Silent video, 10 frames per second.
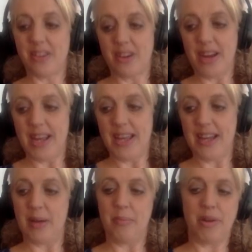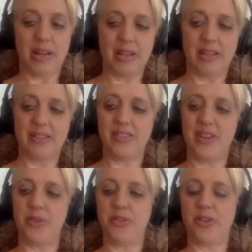are great. Umbrella,
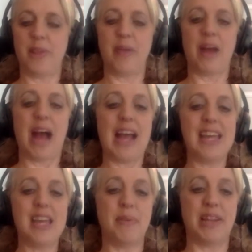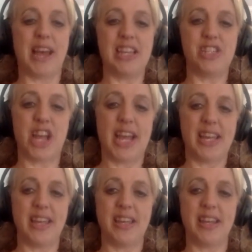snow scraper. I keep a light
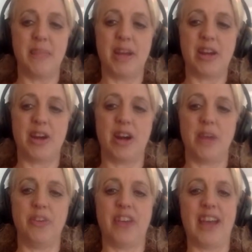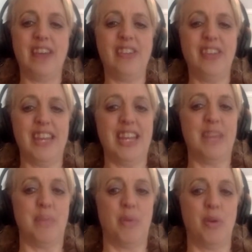jacket in my car, which I actually
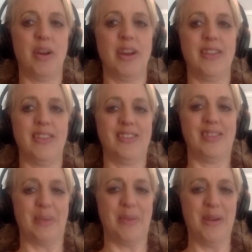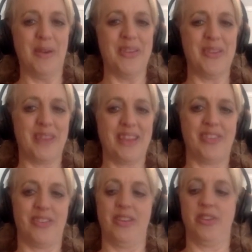need more in the summer when the
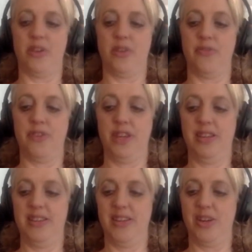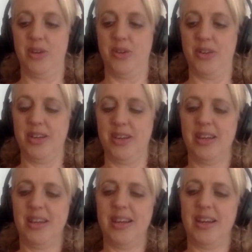restaurants are freezing cold.
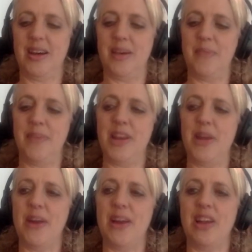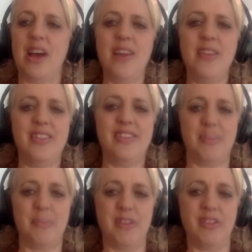And a lot of this
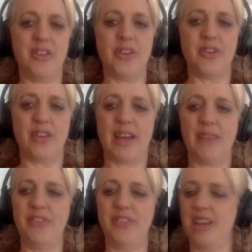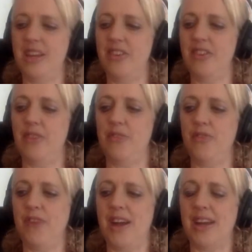depends on your life stage. If
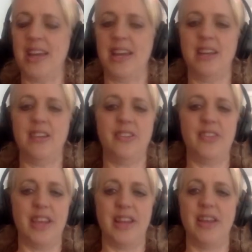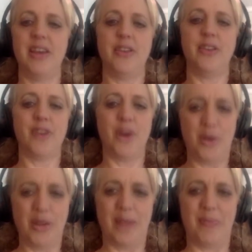you've got kids, then there's a
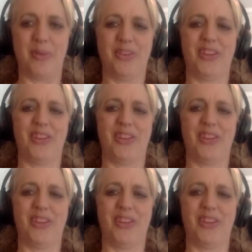whole lot more